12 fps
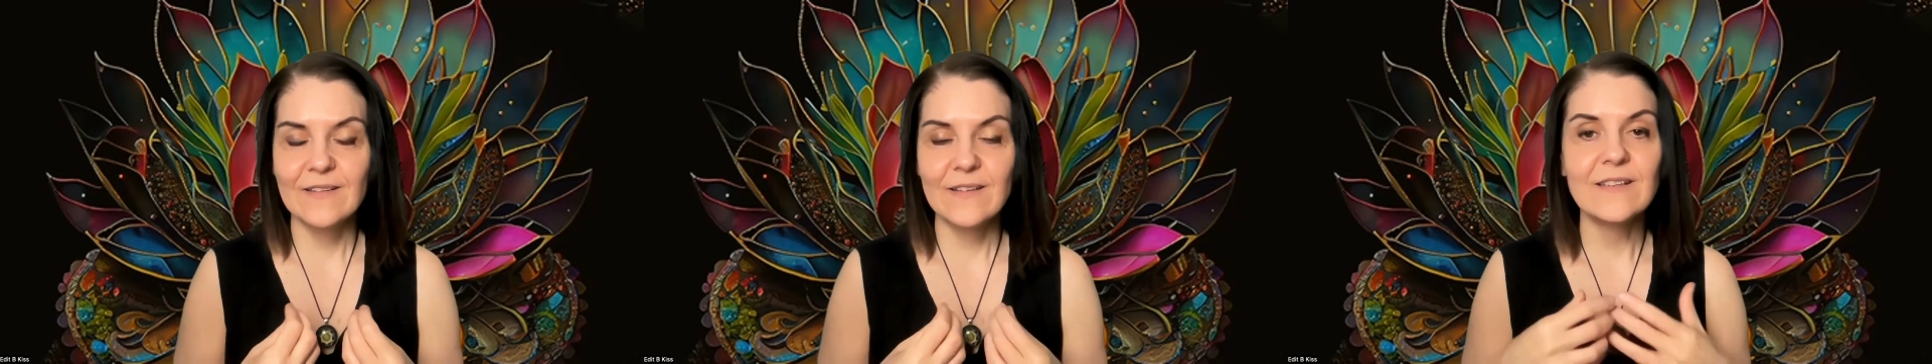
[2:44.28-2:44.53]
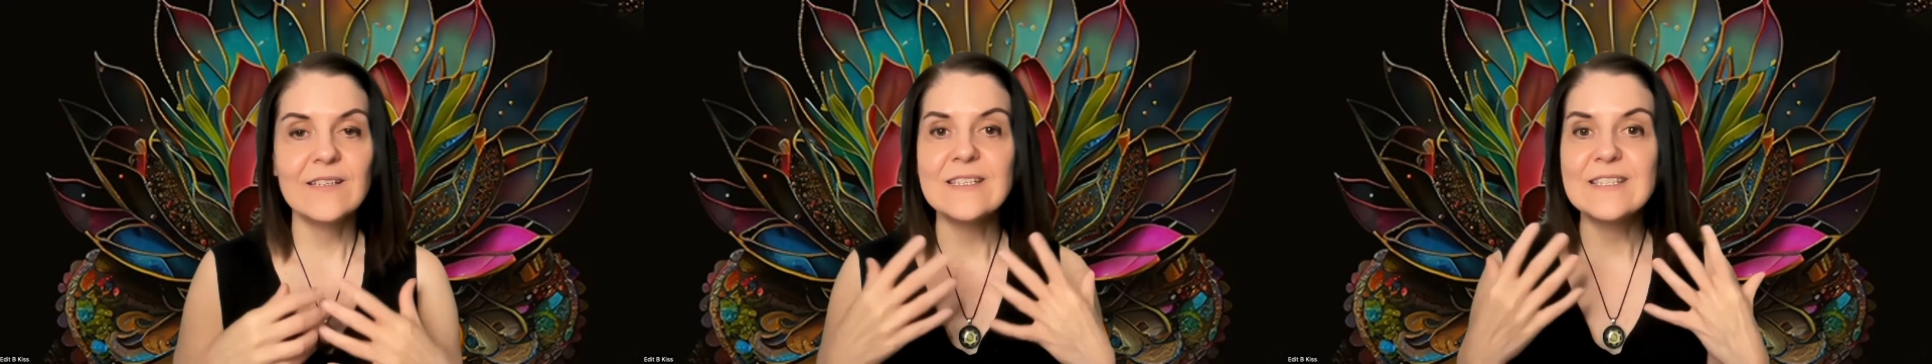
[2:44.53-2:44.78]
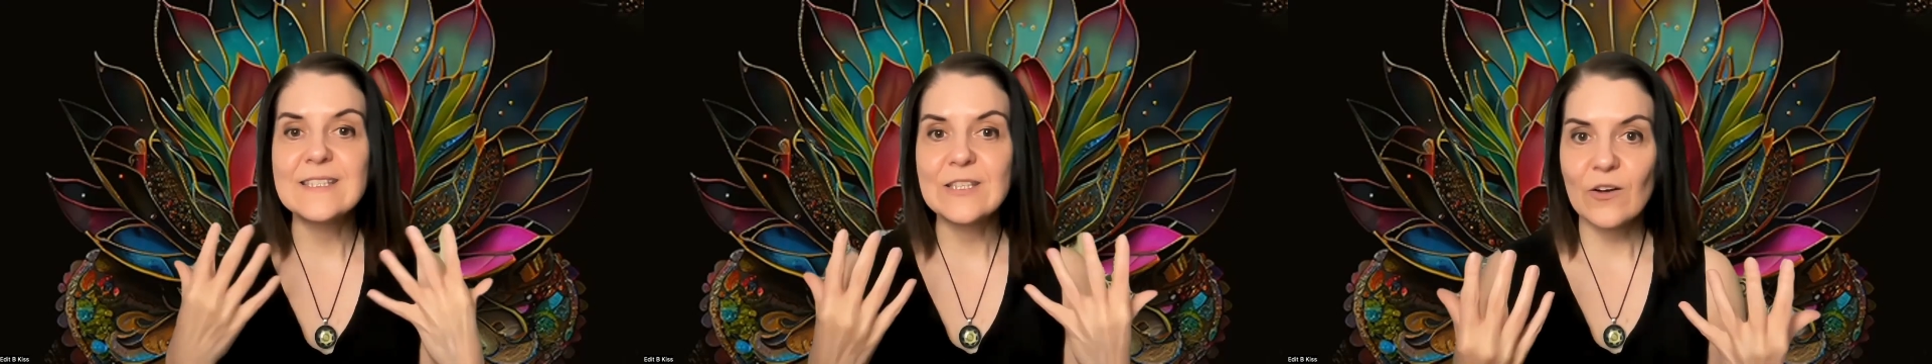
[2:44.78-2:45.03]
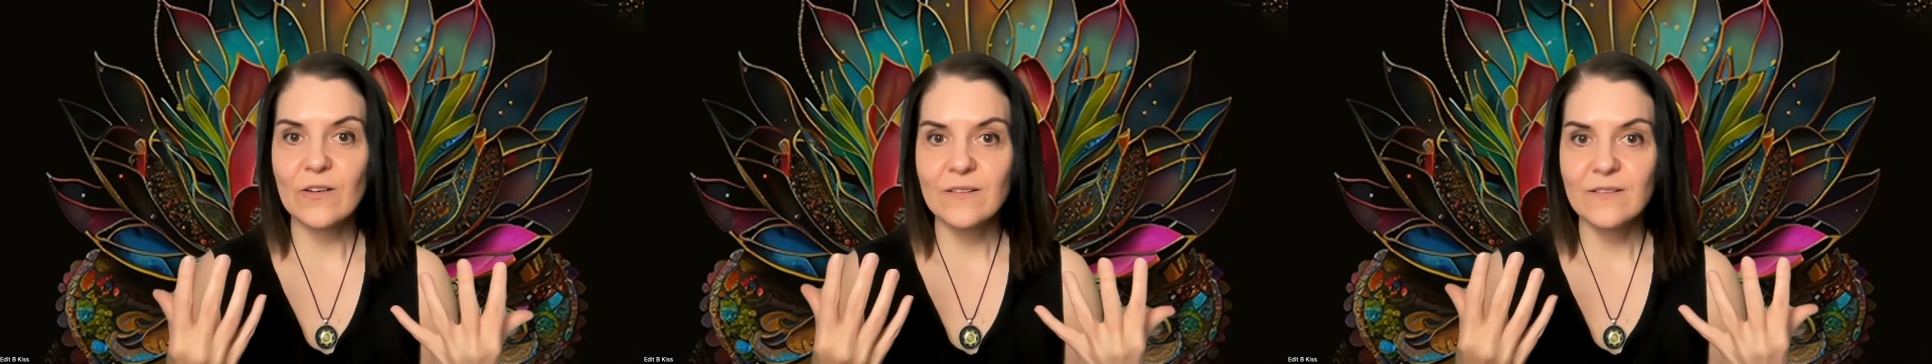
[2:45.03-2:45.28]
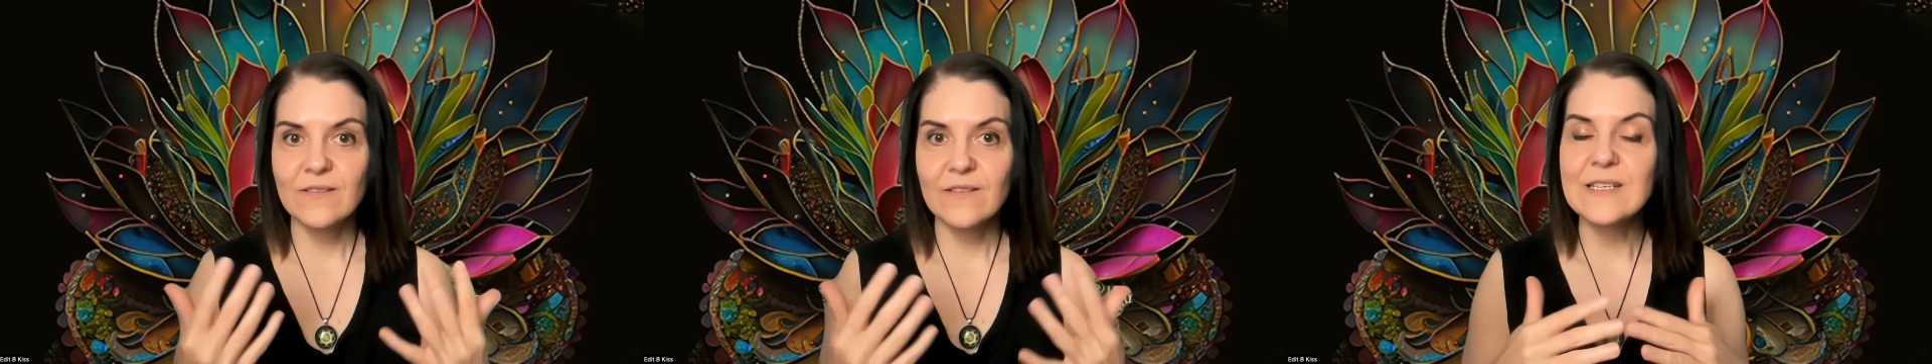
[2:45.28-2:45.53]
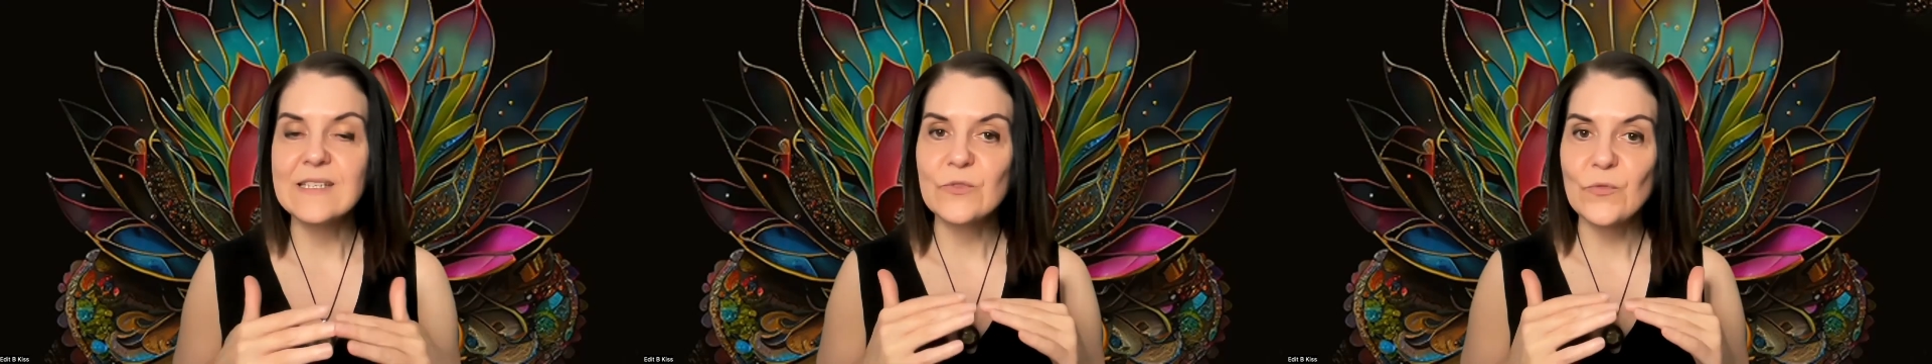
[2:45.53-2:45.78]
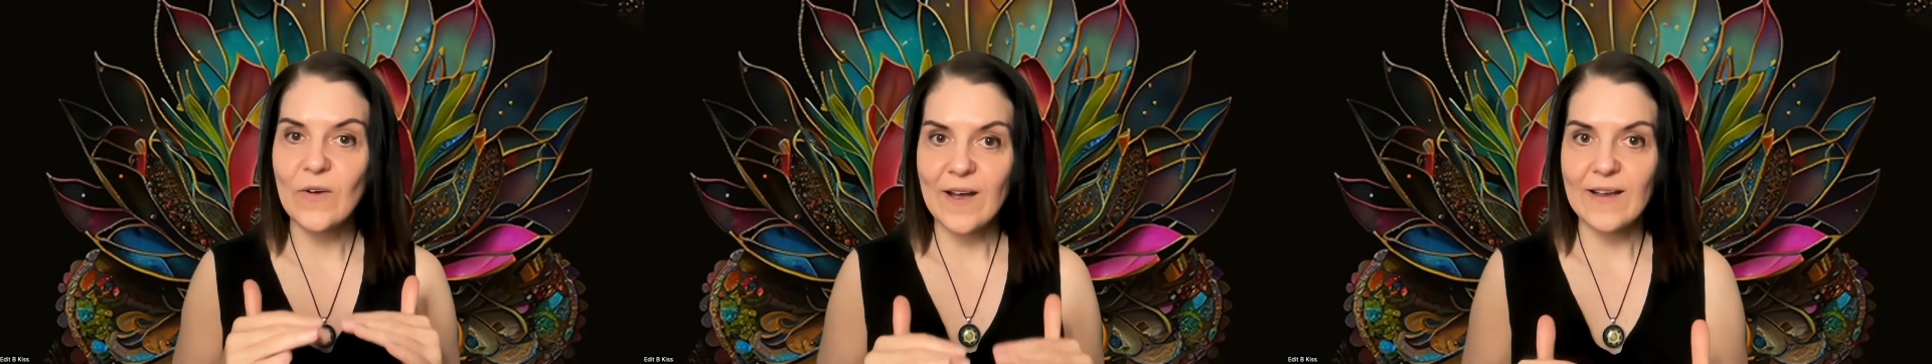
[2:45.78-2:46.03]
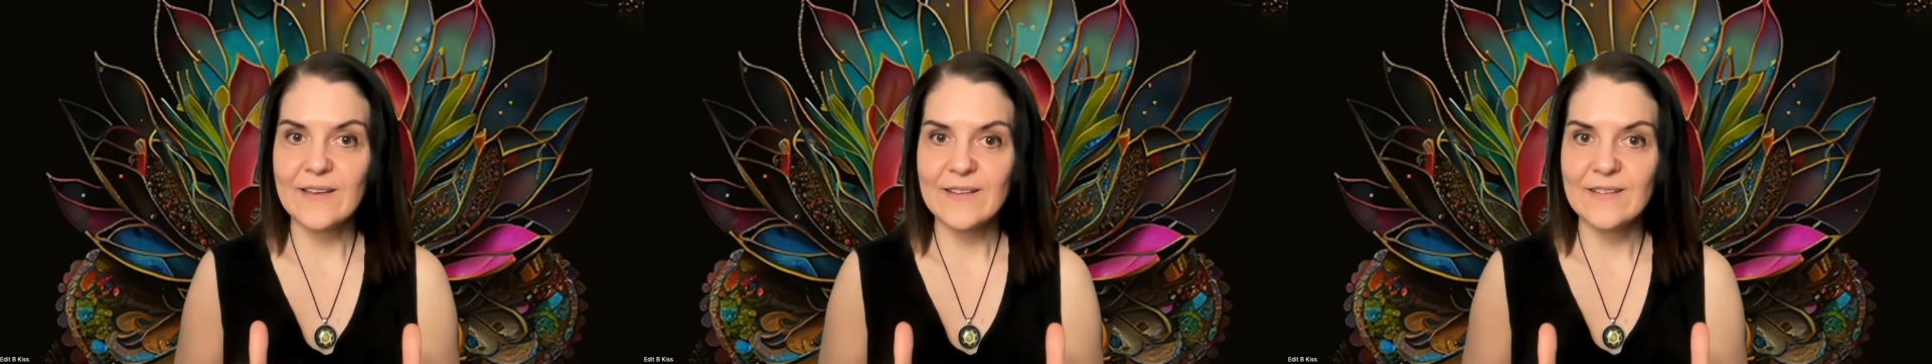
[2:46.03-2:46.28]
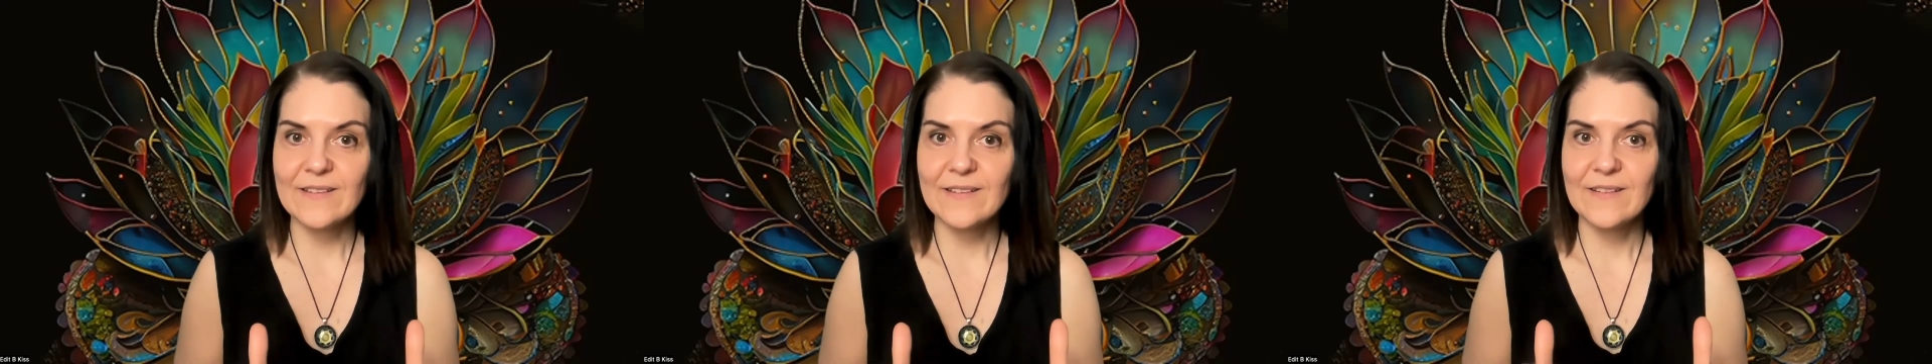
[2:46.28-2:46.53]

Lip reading: that it's done, it's fine,